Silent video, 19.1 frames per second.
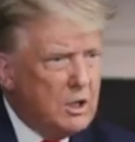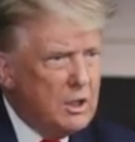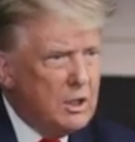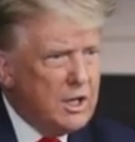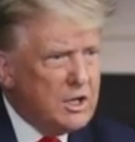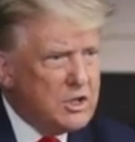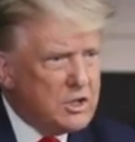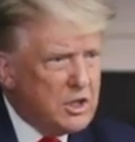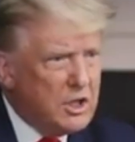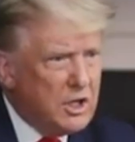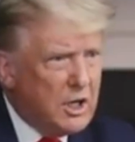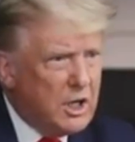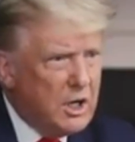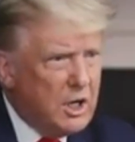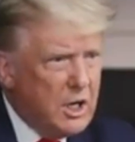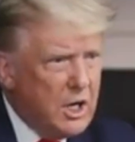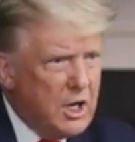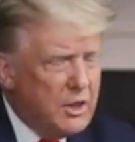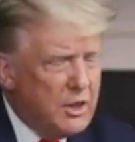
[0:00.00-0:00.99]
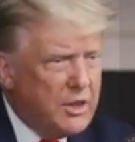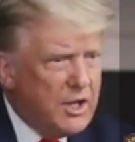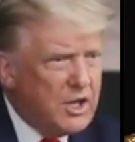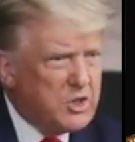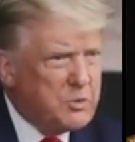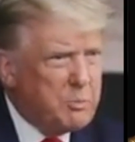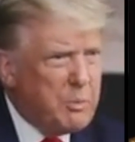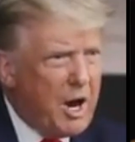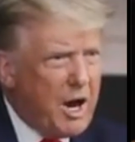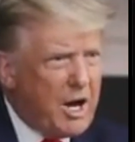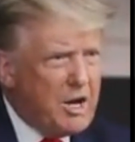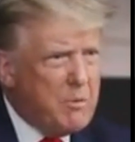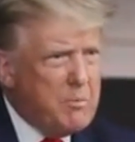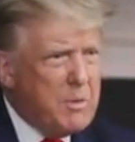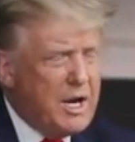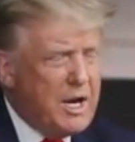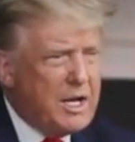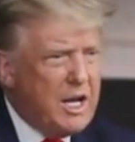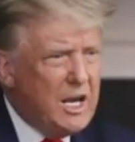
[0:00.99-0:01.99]
Leslie, Sir, they spied on
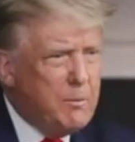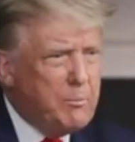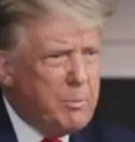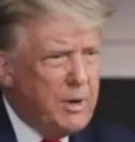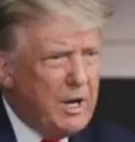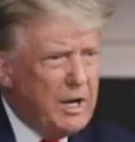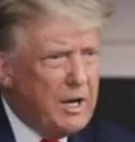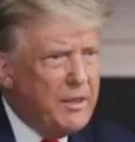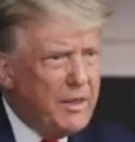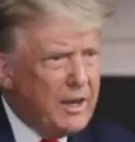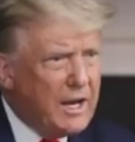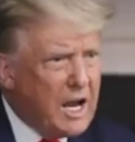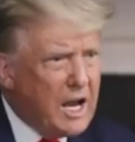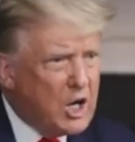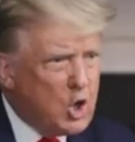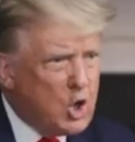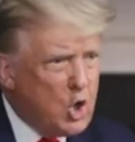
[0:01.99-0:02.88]
my campaign and they got